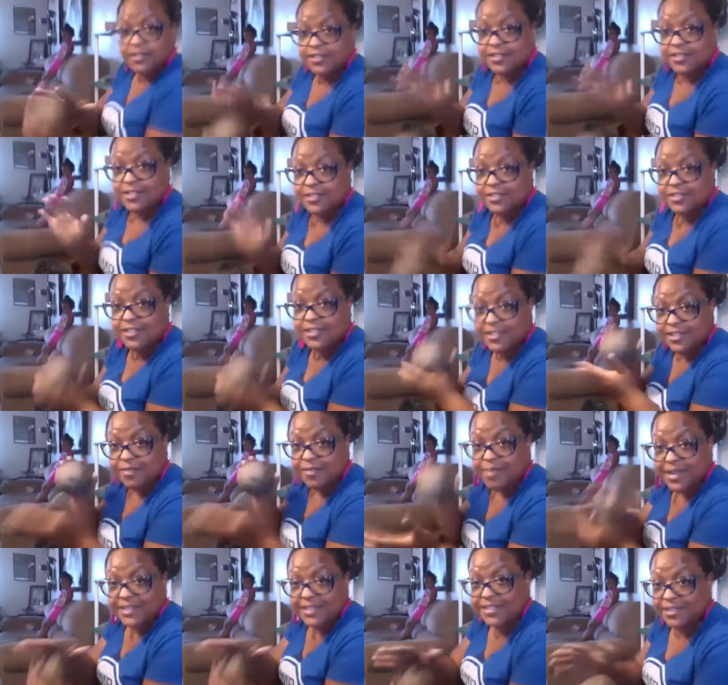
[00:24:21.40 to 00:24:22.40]
Susan, you
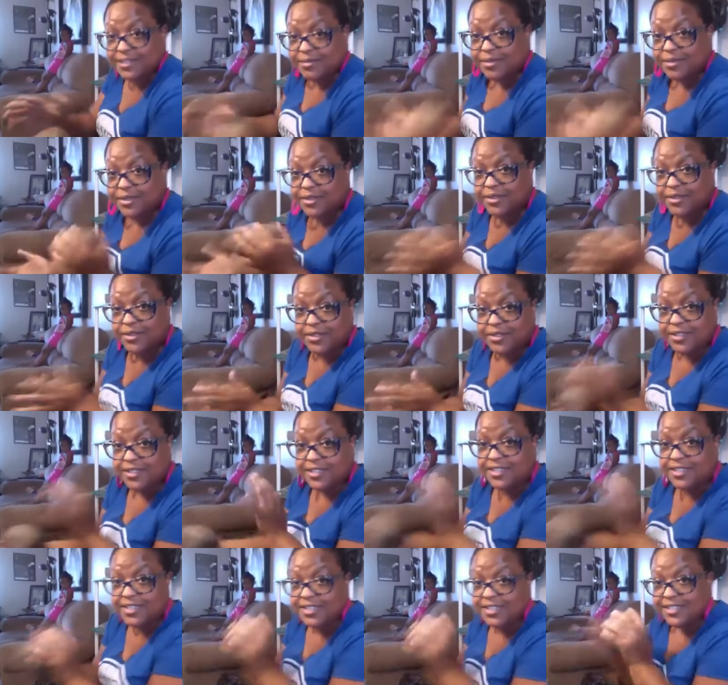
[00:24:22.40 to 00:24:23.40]
bought some new
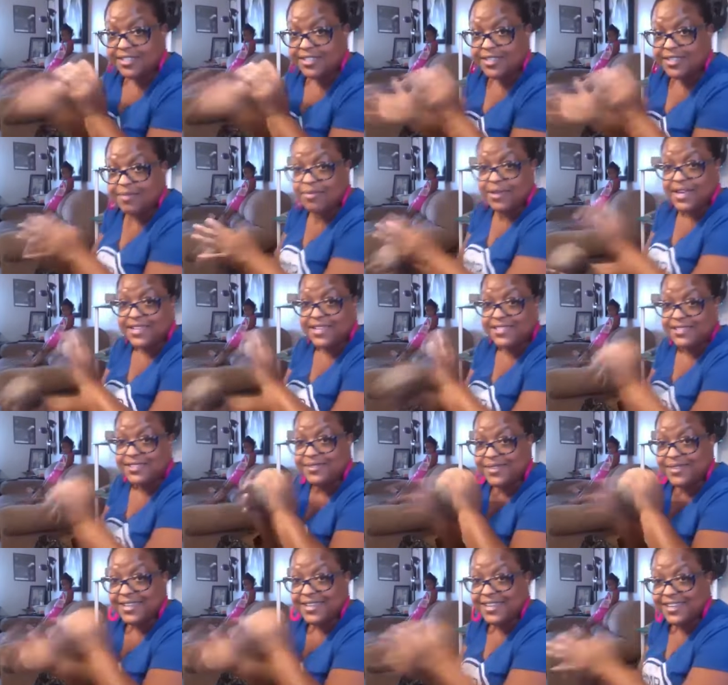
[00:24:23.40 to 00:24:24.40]
supplies a
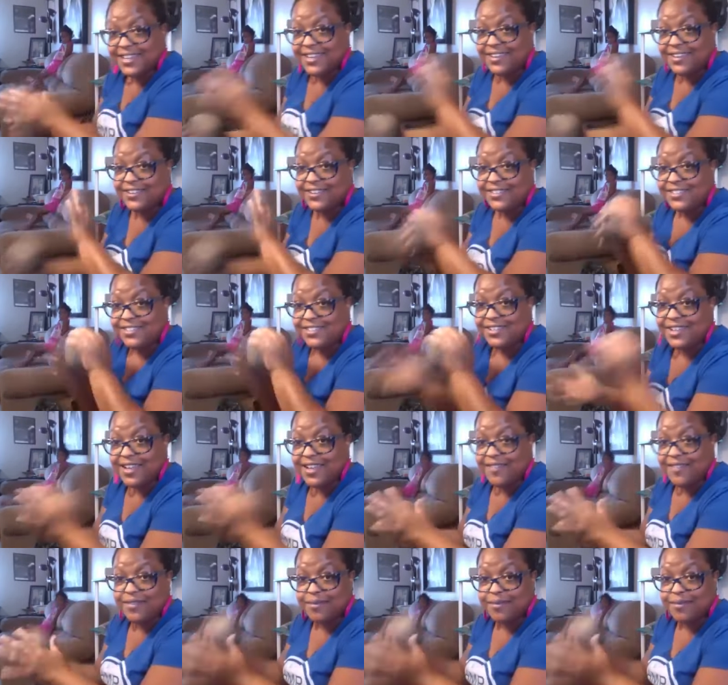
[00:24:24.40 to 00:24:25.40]
week ago and still
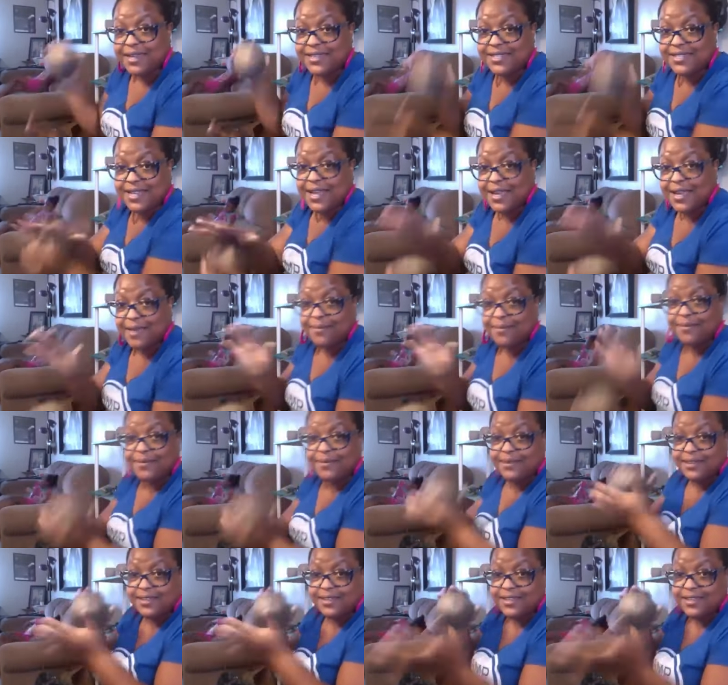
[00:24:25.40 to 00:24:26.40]
haven't made time.
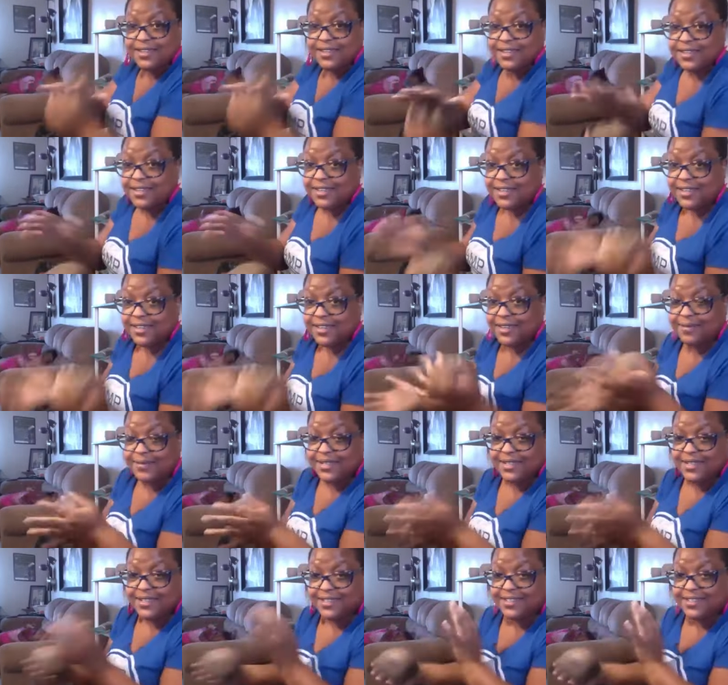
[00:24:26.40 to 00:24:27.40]
Keep
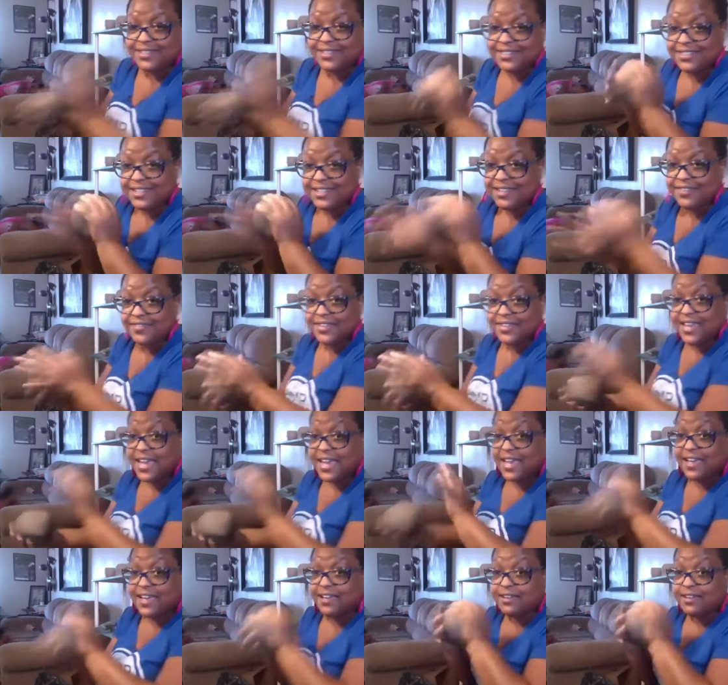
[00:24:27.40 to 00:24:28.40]
telling yourself,
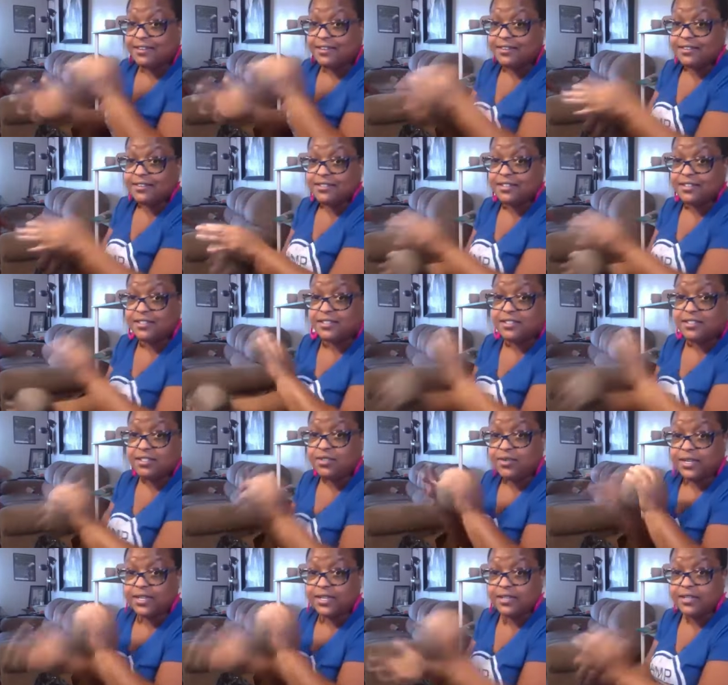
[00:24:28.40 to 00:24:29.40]
yeah, just
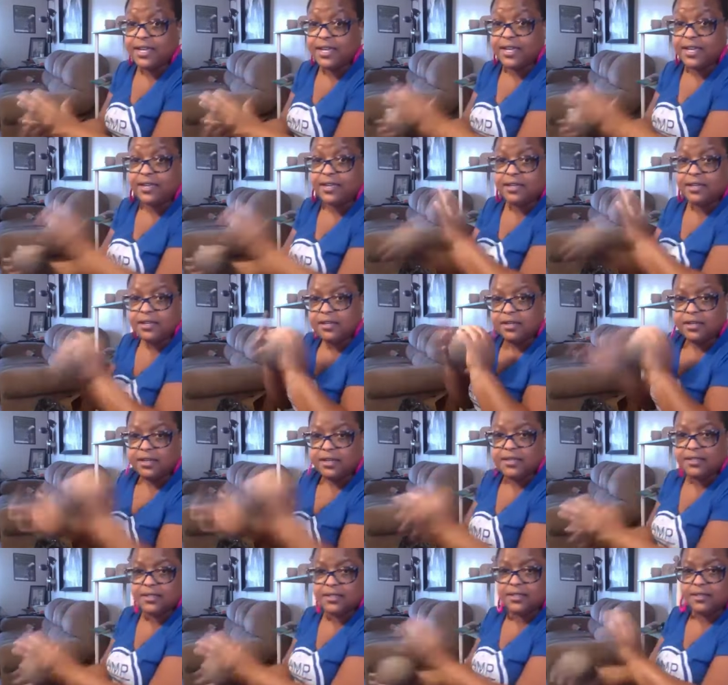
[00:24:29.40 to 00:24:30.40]
do it. Like,
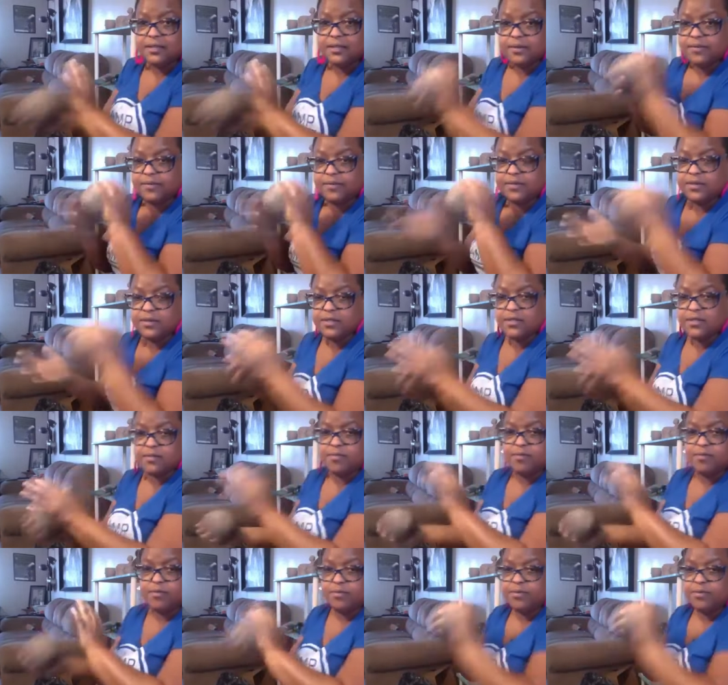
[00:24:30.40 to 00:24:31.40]

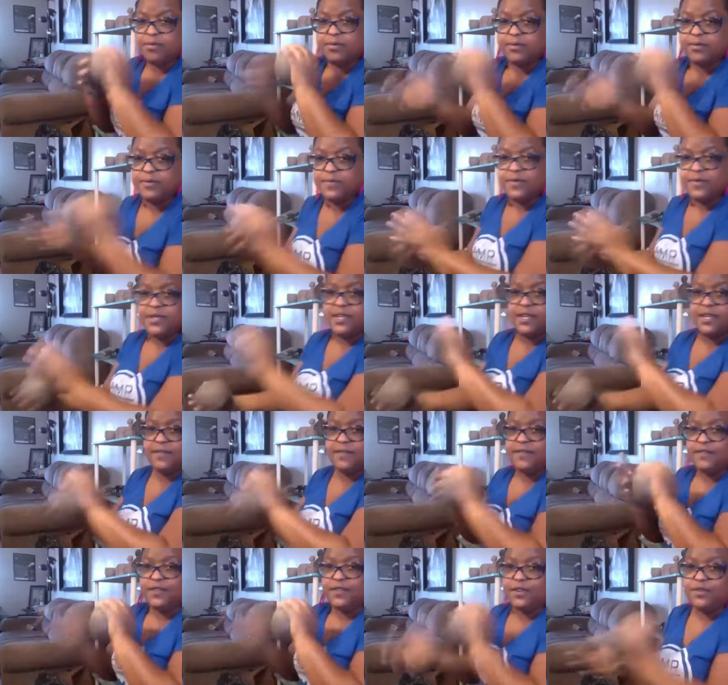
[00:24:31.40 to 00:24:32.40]
even
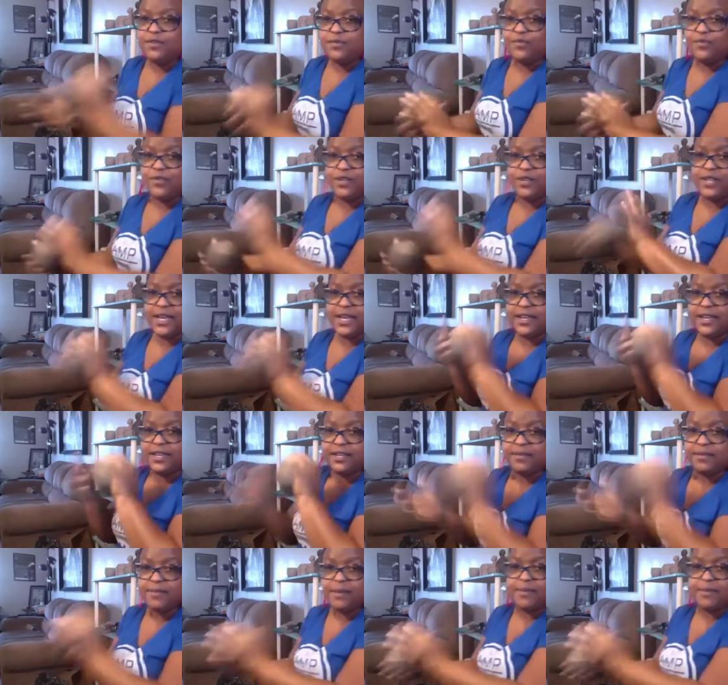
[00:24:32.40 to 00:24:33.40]
if you don't feel like
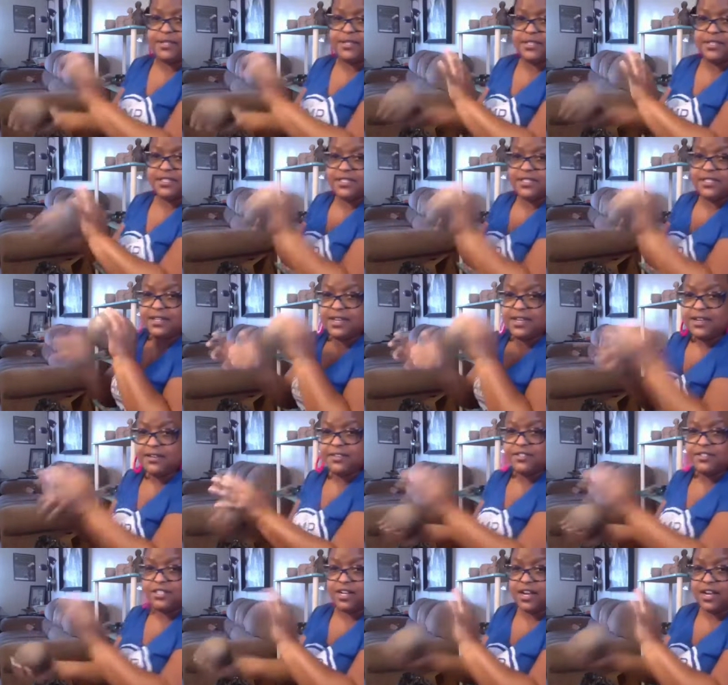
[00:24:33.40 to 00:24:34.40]
it, maybe just sit down
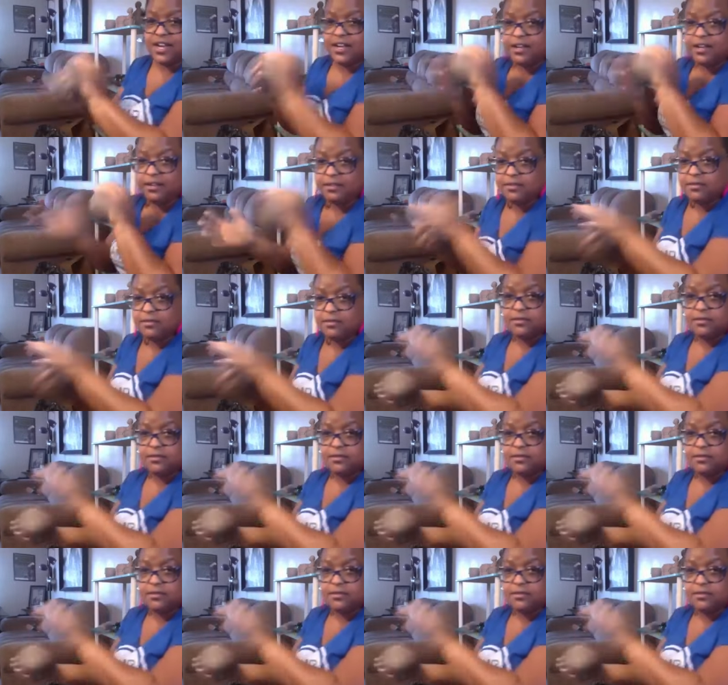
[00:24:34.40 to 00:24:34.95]
and try it.